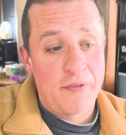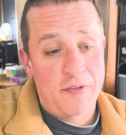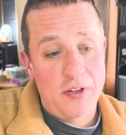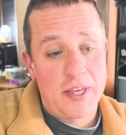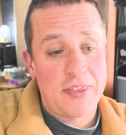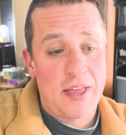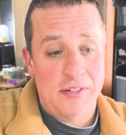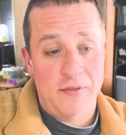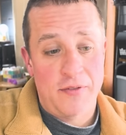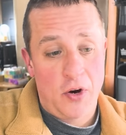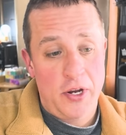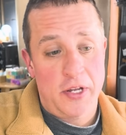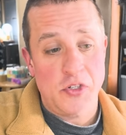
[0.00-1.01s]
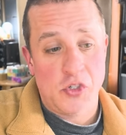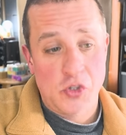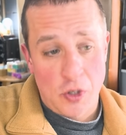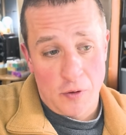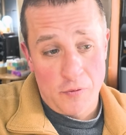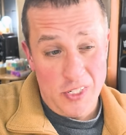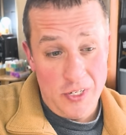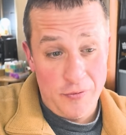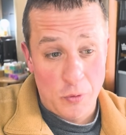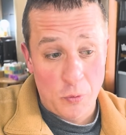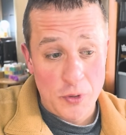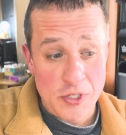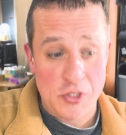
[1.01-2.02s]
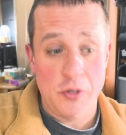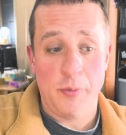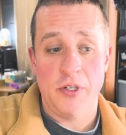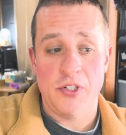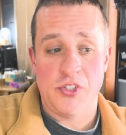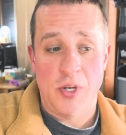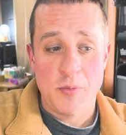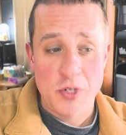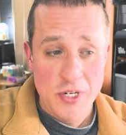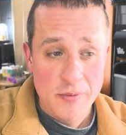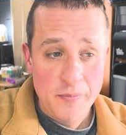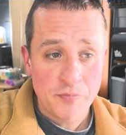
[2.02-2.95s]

I feel like that's a very conservative and reasonable assumption.